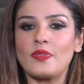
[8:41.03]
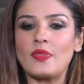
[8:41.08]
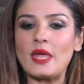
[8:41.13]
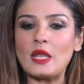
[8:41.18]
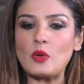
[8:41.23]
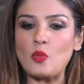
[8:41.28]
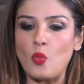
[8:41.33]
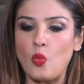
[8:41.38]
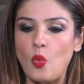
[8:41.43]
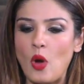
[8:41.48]

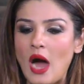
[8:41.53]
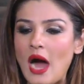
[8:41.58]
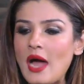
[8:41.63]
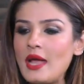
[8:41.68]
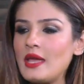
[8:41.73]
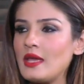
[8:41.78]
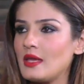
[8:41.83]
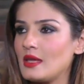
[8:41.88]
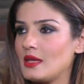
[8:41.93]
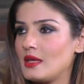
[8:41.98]
Then
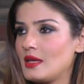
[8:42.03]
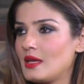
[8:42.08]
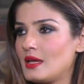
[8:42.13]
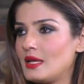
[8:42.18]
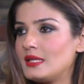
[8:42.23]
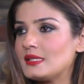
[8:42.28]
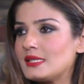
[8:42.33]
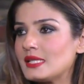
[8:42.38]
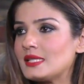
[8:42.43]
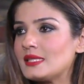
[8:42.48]
why
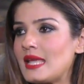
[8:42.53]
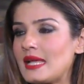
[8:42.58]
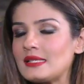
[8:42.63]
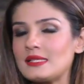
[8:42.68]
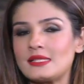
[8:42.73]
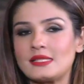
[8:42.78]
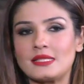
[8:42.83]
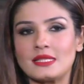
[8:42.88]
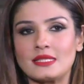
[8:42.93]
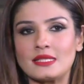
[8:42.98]
is it that
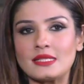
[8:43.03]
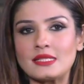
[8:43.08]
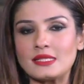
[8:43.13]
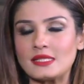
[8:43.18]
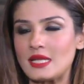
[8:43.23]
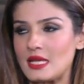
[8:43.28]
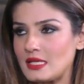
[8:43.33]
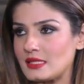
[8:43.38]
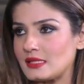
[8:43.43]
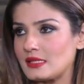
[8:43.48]

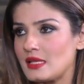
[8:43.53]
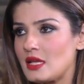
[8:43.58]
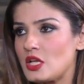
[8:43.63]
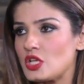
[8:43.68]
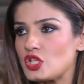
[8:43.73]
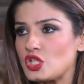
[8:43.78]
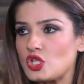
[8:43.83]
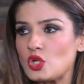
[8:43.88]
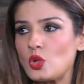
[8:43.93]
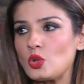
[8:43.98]
statistics
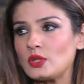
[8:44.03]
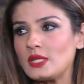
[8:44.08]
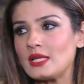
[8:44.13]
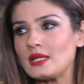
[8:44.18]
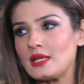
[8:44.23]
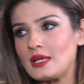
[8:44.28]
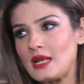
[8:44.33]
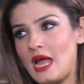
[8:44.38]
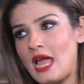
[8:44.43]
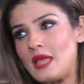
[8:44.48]
show
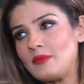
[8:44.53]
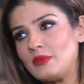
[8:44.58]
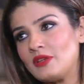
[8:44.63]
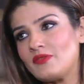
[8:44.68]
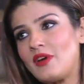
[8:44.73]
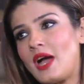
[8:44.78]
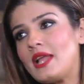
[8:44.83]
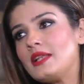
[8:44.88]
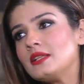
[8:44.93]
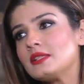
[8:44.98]
that crime and
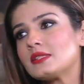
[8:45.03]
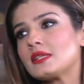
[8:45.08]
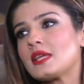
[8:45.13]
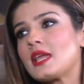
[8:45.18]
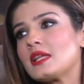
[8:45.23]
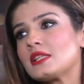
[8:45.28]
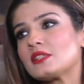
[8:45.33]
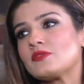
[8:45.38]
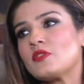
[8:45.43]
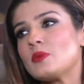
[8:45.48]
violence
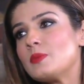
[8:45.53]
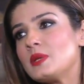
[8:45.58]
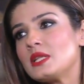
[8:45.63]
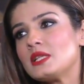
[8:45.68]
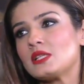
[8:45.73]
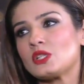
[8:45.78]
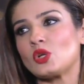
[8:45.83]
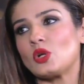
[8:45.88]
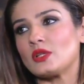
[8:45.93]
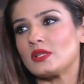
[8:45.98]
against women
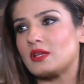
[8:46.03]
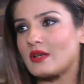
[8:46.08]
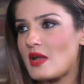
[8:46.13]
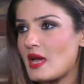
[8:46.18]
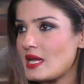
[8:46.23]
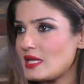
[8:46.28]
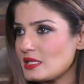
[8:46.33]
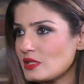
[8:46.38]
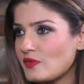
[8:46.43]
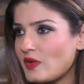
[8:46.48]
is on the
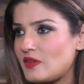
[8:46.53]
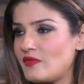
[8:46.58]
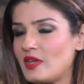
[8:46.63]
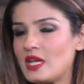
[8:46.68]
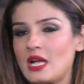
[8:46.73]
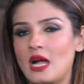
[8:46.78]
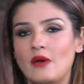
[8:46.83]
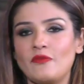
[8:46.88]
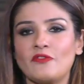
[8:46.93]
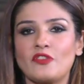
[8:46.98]
rise? When we
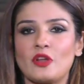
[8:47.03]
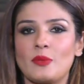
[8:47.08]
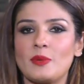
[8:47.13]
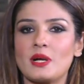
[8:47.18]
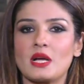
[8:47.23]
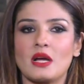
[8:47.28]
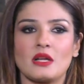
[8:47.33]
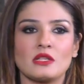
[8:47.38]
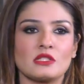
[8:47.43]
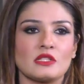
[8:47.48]
come from a
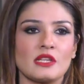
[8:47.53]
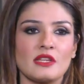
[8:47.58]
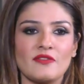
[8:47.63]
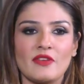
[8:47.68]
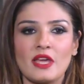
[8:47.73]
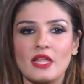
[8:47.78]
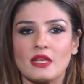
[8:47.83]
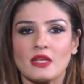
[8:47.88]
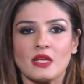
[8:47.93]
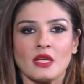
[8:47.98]
country
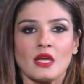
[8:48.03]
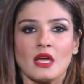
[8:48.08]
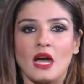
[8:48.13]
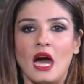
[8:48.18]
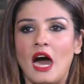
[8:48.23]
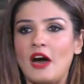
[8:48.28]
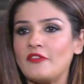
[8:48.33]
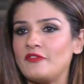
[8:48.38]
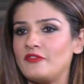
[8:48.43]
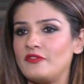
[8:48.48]
where
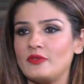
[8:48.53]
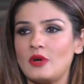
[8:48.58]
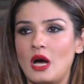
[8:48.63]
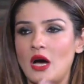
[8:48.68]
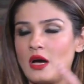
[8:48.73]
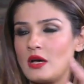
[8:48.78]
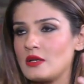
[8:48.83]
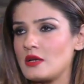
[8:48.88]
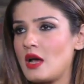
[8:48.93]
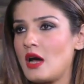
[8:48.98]

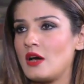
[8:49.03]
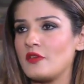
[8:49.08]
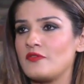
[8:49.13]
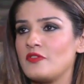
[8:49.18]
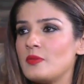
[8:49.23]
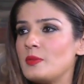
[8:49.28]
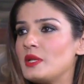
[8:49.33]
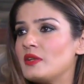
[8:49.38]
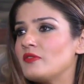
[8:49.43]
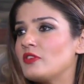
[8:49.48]
our
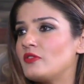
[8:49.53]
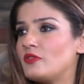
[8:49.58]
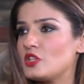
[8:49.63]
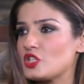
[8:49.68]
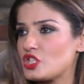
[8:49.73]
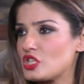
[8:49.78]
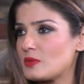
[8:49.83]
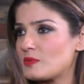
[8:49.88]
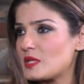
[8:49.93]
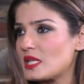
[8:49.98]
women were
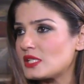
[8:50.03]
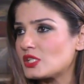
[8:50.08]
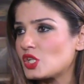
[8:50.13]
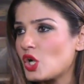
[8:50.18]
worshipped as